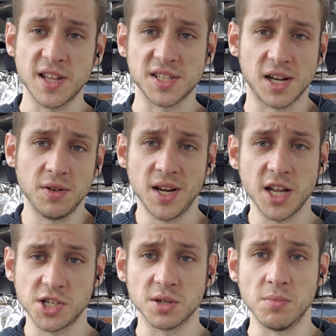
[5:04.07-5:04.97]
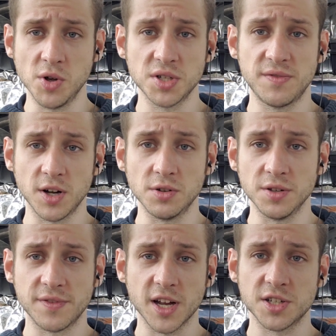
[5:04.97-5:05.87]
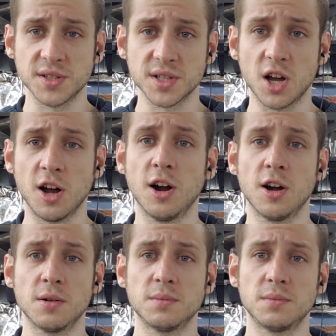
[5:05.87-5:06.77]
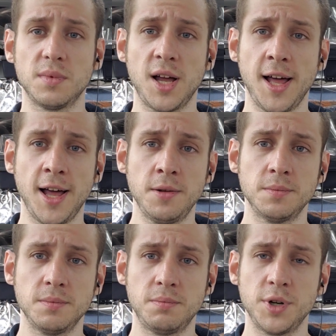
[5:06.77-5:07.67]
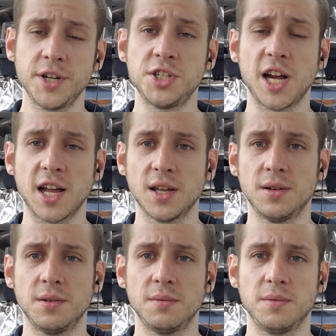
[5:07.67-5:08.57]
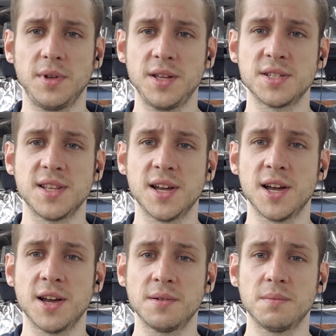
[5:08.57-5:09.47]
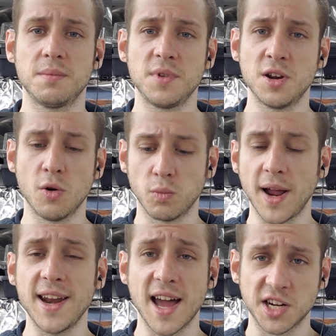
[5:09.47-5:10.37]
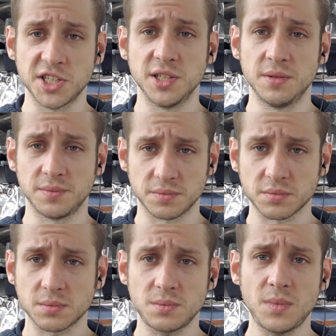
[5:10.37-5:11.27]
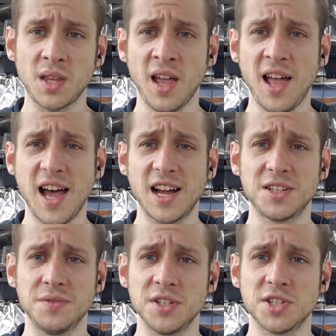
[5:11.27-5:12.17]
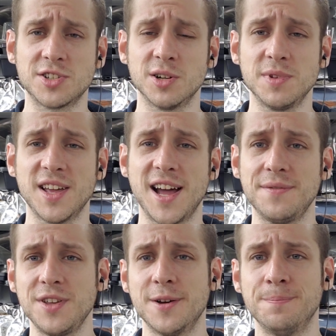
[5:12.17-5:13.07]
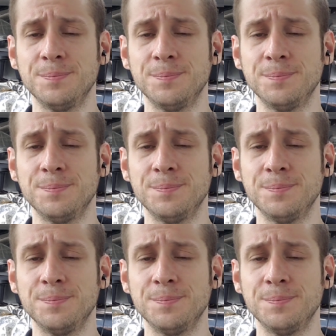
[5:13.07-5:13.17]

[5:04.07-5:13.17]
that's how in nature most fungal infections are put in check, is the, rain action actively disturbing the hyphea.